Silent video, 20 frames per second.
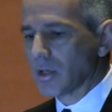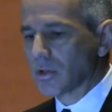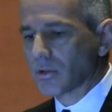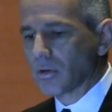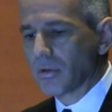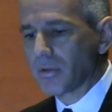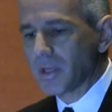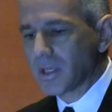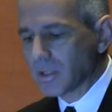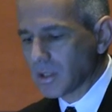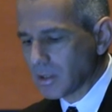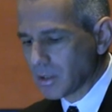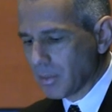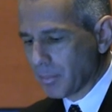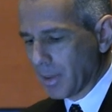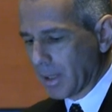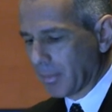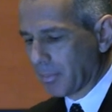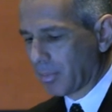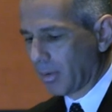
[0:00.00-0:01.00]
So this is
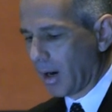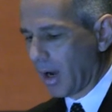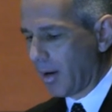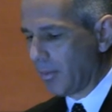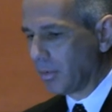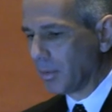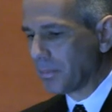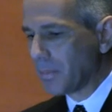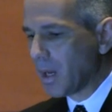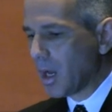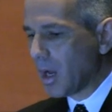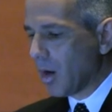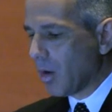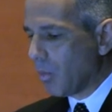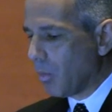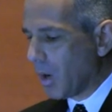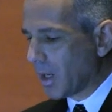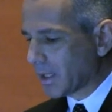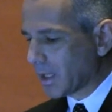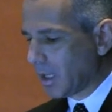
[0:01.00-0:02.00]
a big problem.
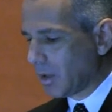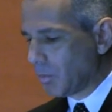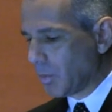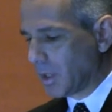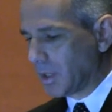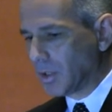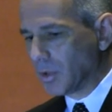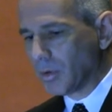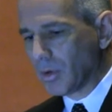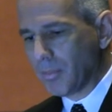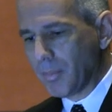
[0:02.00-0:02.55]
What can we do